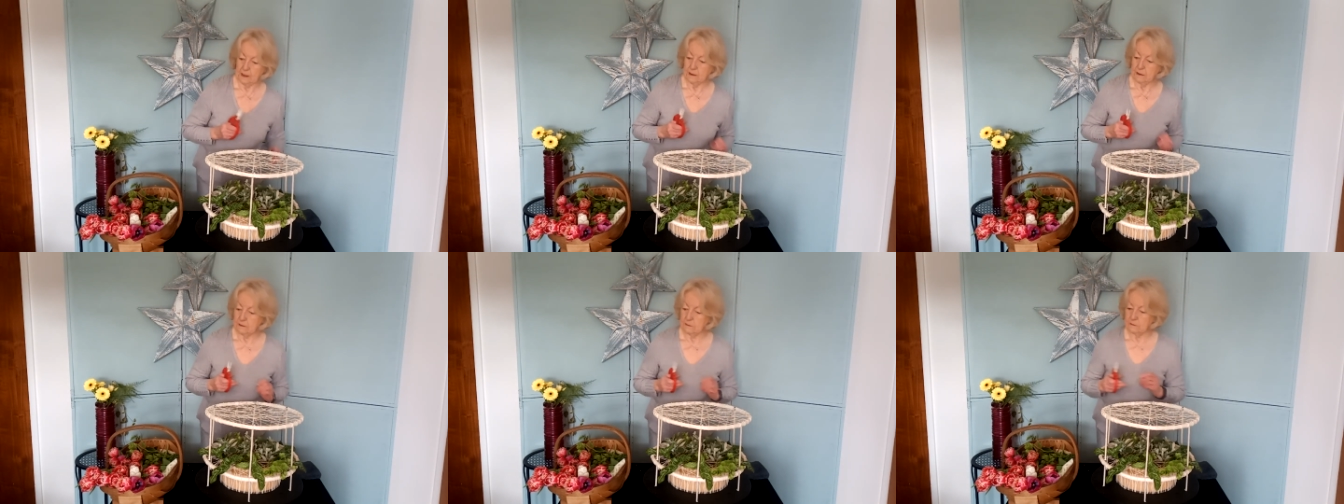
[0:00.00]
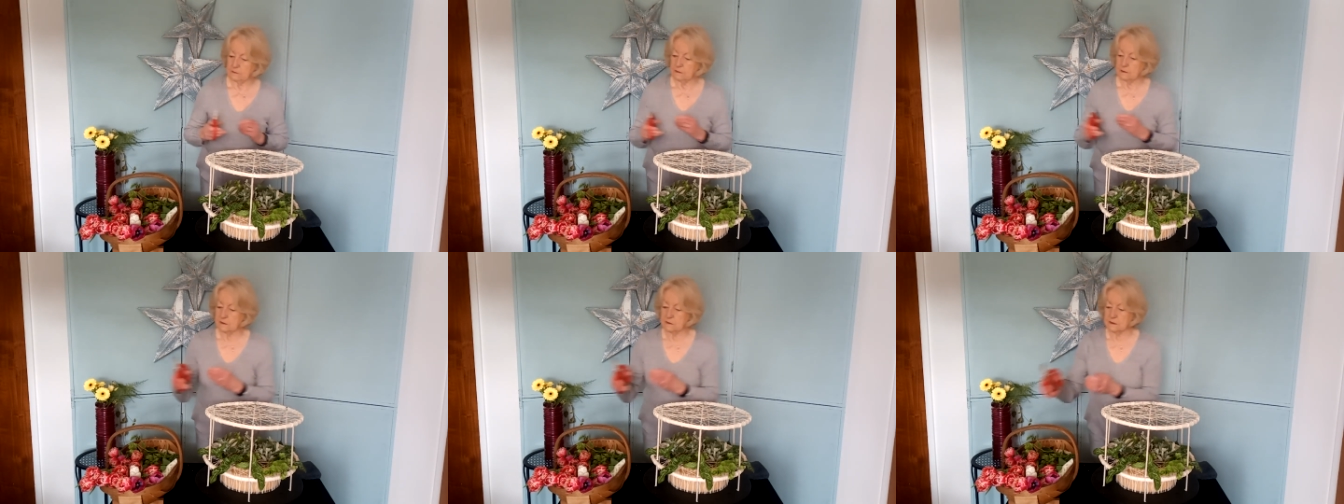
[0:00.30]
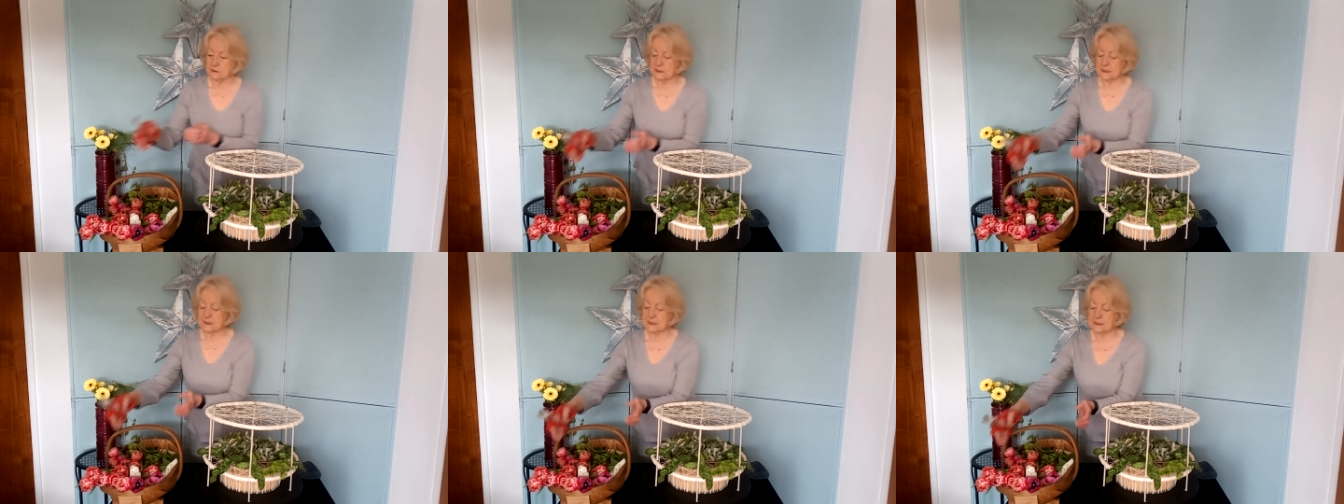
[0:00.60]
Now you
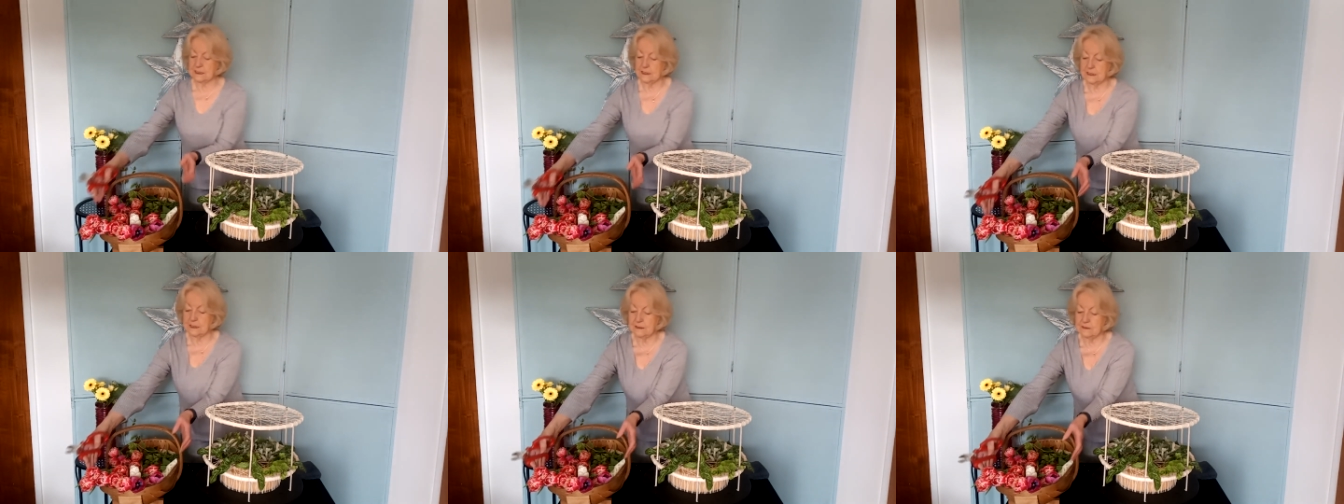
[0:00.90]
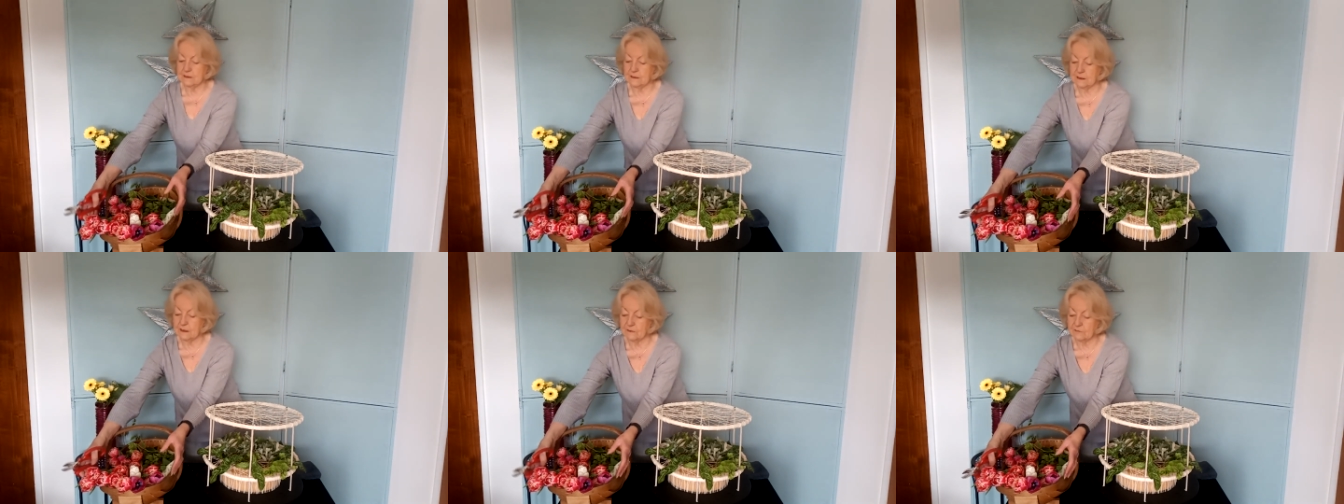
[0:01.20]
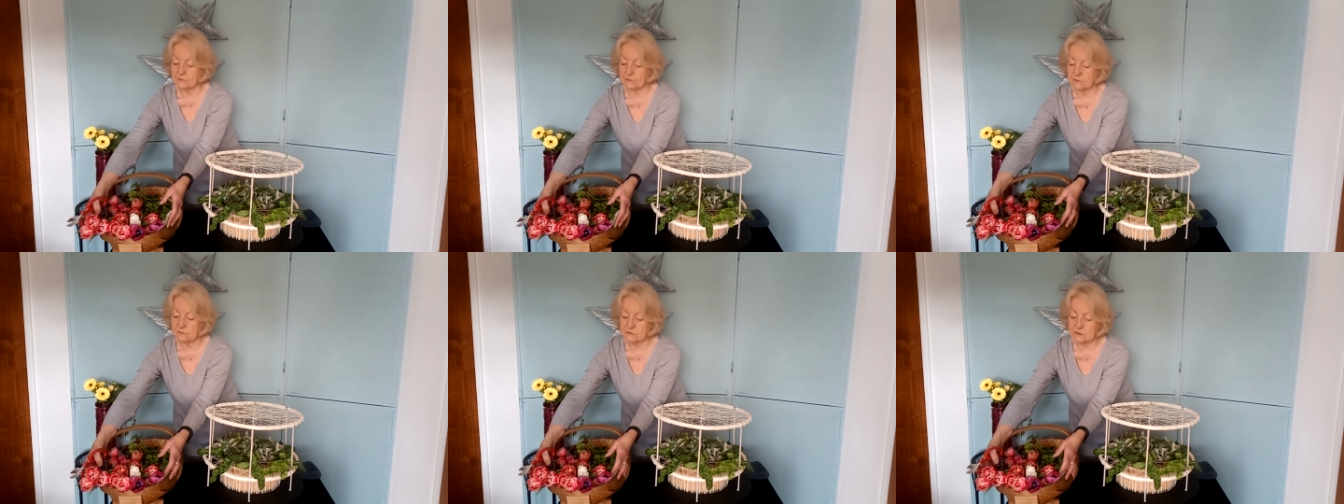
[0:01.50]
can see that
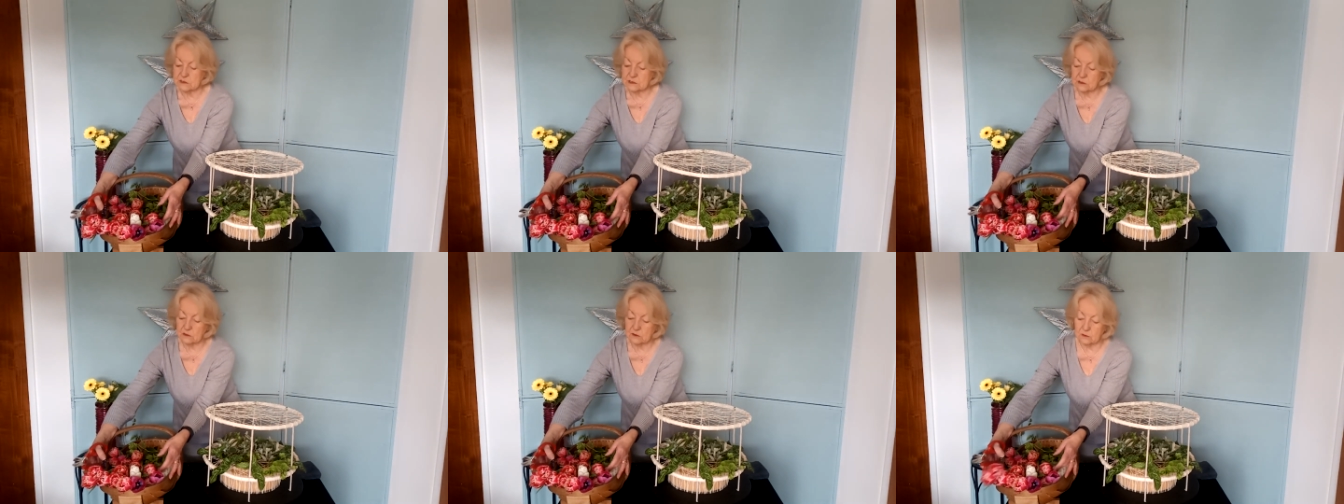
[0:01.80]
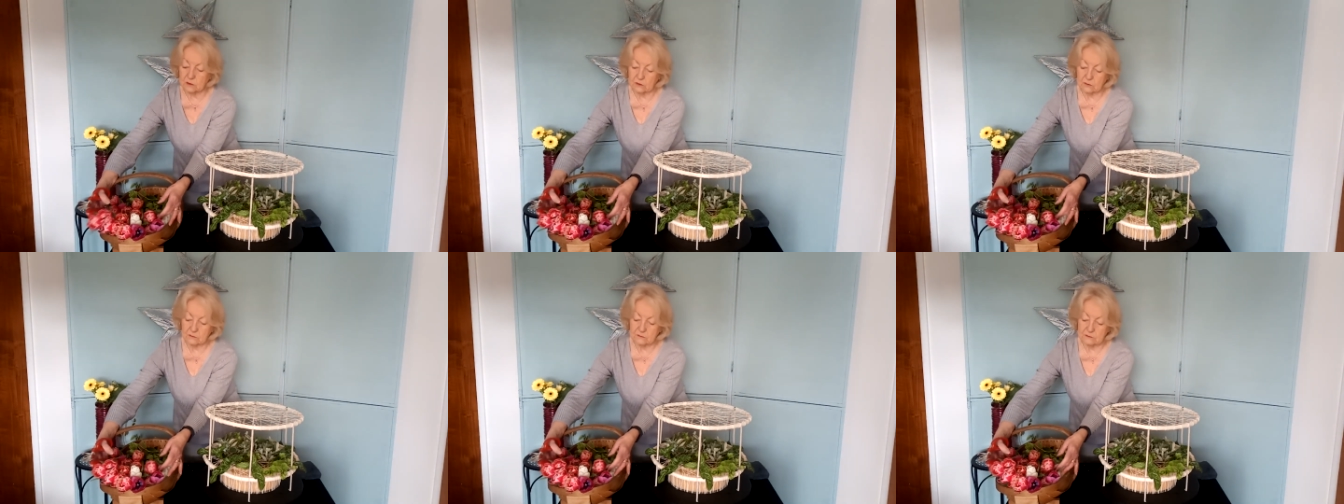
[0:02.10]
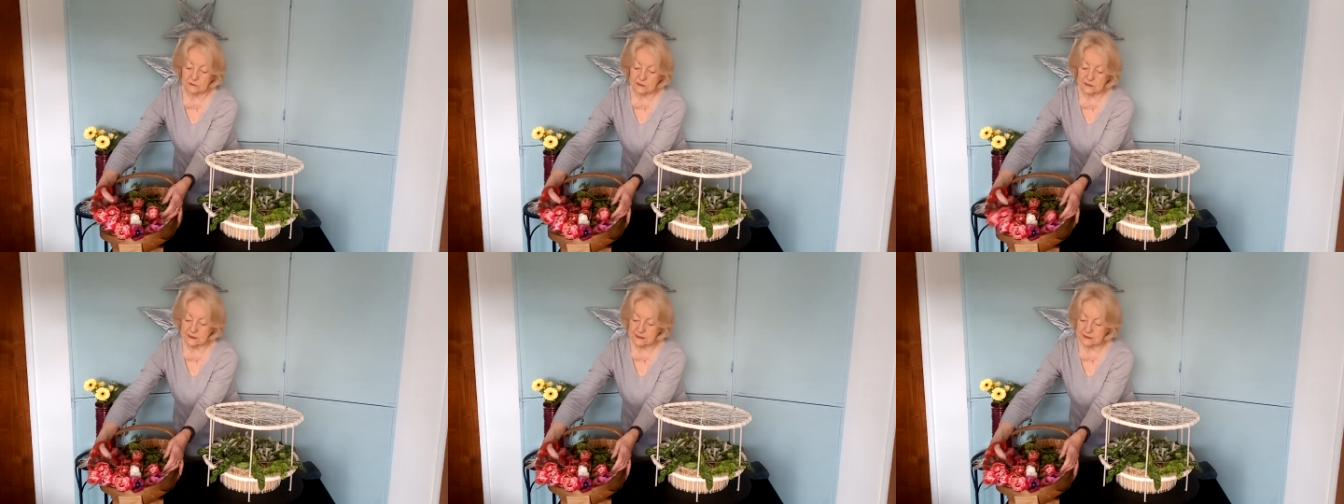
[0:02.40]
I've got this glorious